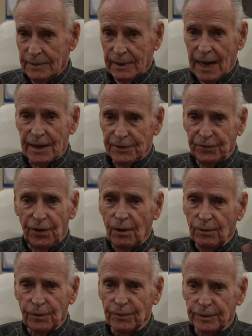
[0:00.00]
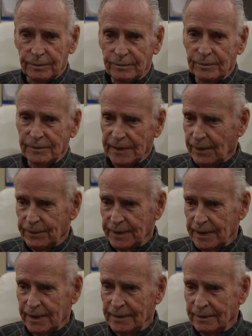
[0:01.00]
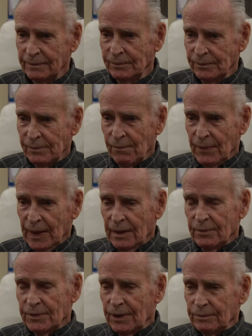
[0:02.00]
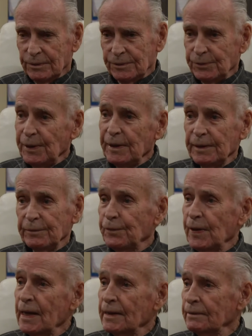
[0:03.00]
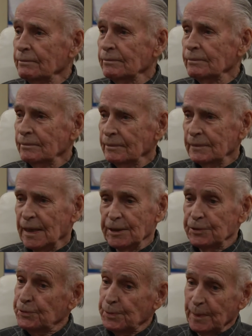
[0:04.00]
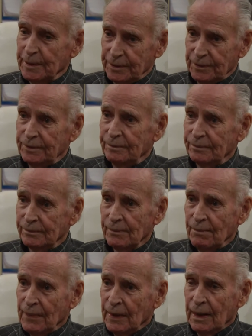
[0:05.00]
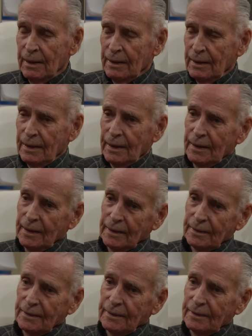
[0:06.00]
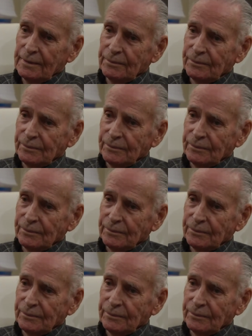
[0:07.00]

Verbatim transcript: Eyes all over everything. So strictly flying instruments. And uh,